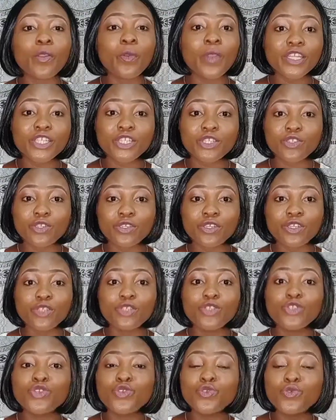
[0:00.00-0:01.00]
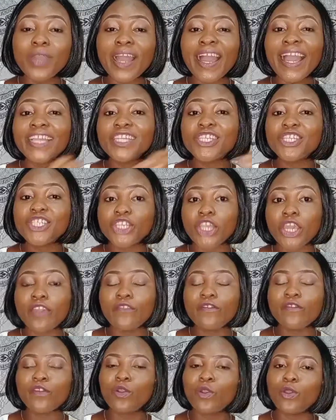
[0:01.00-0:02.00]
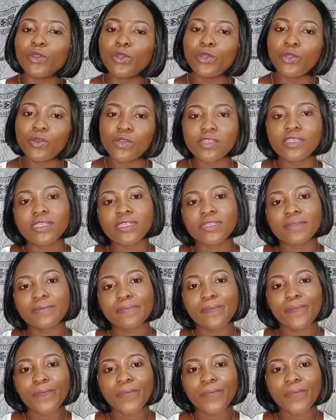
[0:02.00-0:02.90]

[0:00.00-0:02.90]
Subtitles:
like a question: do I shave or not?